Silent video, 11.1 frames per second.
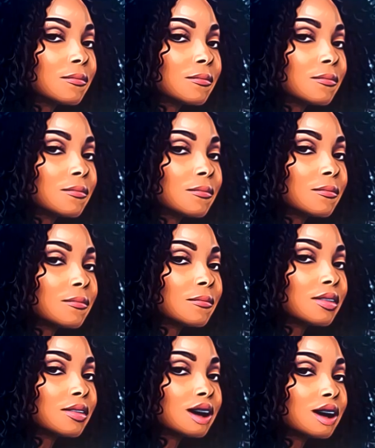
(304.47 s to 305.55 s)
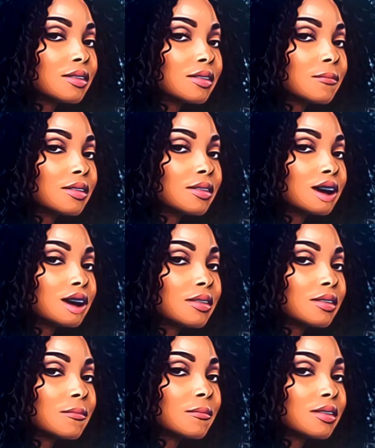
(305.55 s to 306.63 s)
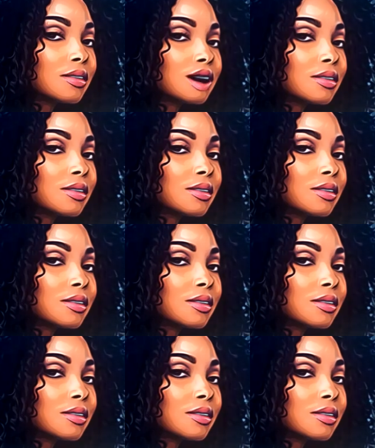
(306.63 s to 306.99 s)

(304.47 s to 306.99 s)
Baby, you comfortable? I'm comfortable, baby.